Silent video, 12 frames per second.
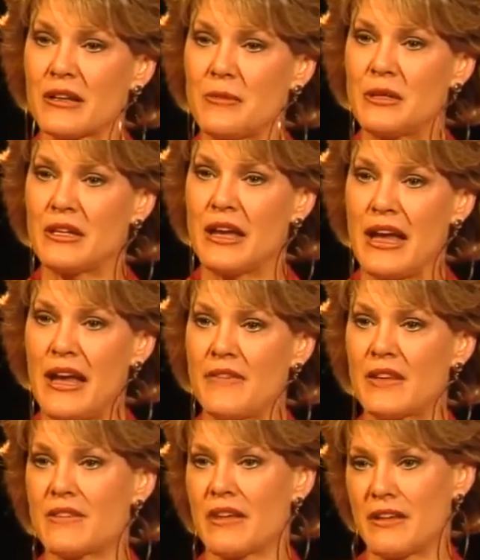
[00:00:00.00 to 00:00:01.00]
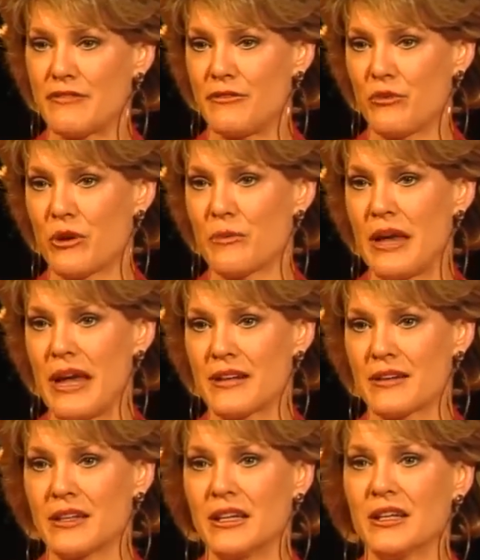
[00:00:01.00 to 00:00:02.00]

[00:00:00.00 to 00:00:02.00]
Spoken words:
I mean, having that format,